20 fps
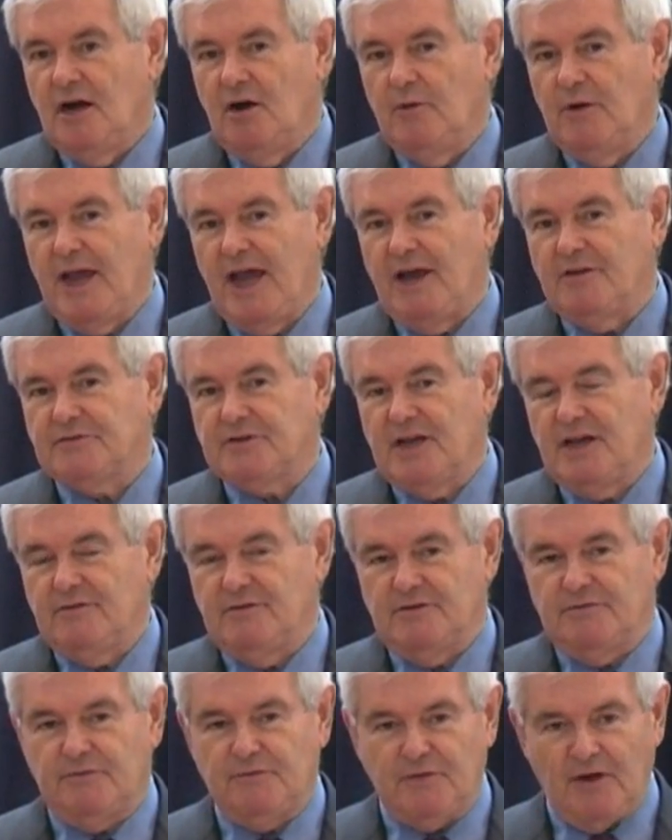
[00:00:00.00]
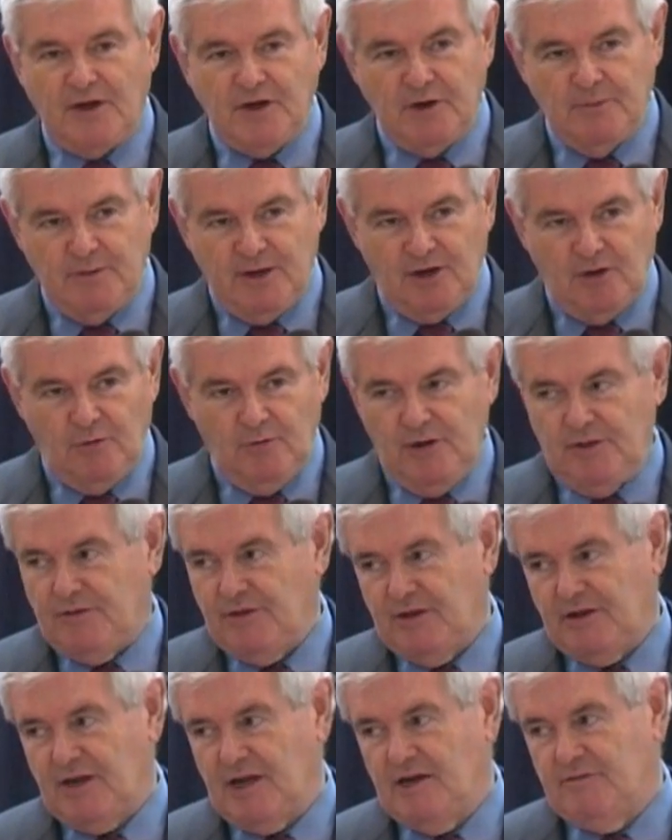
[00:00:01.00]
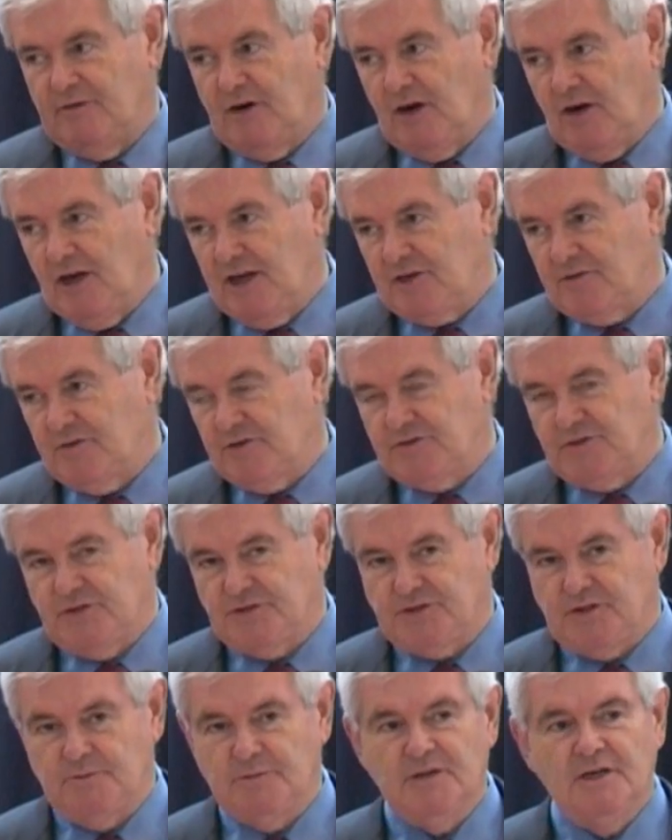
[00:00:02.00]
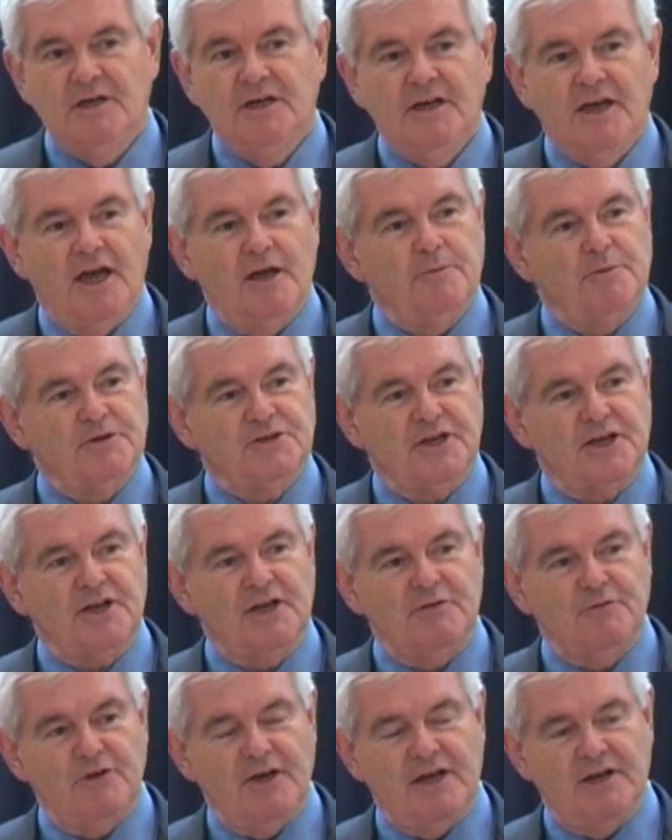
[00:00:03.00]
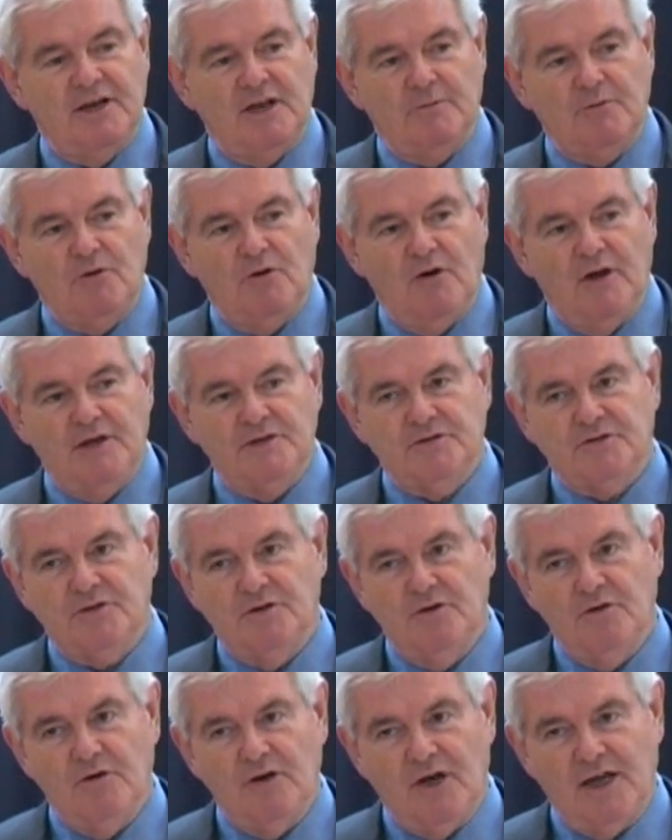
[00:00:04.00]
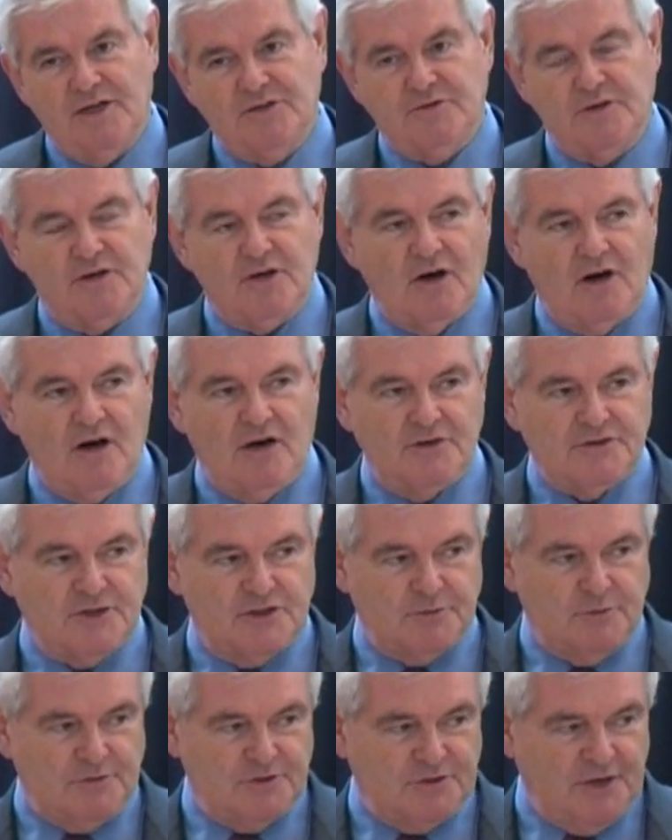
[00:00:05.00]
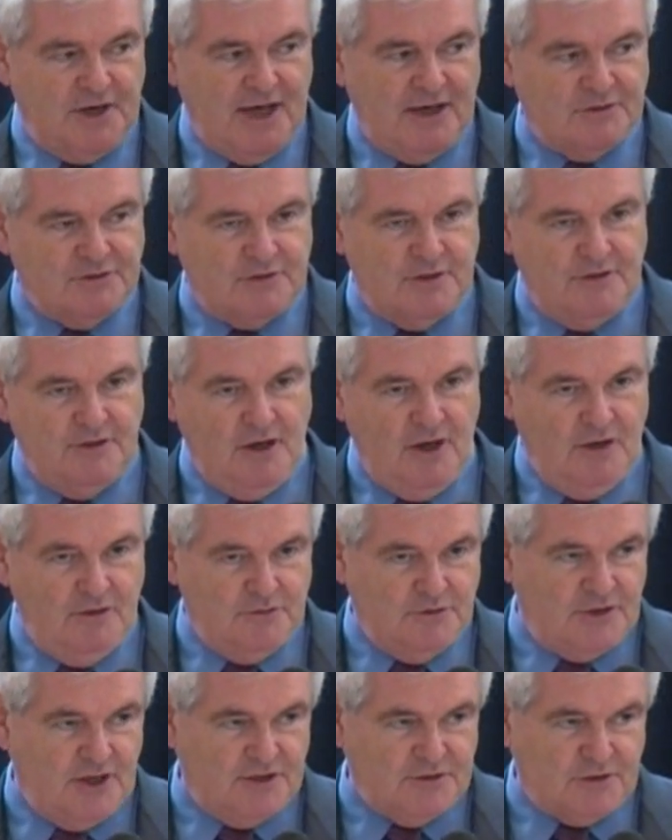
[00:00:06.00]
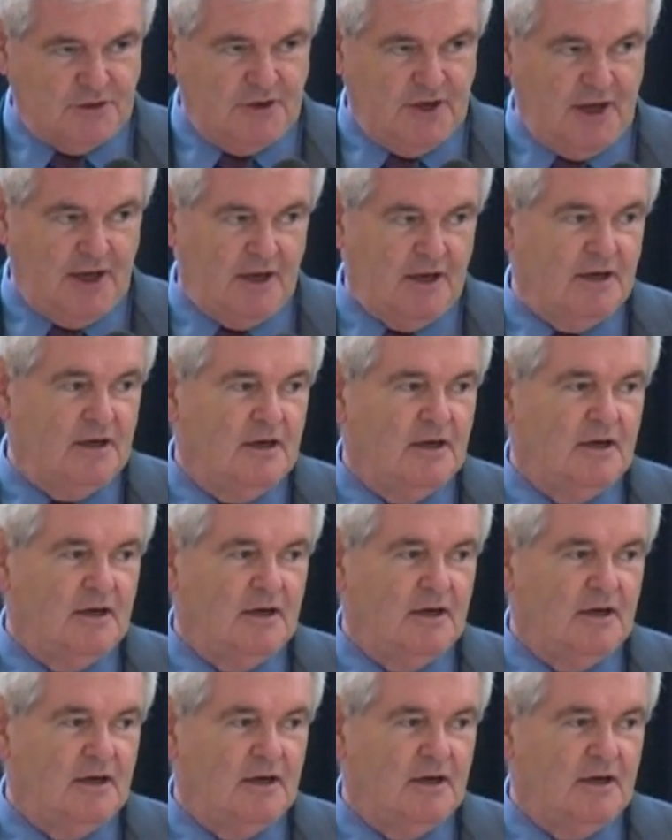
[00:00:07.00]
We have to have a fundamental rethinking of our electric system, and particularly if we end up going to electric cars, as was announced in the loans yesterday.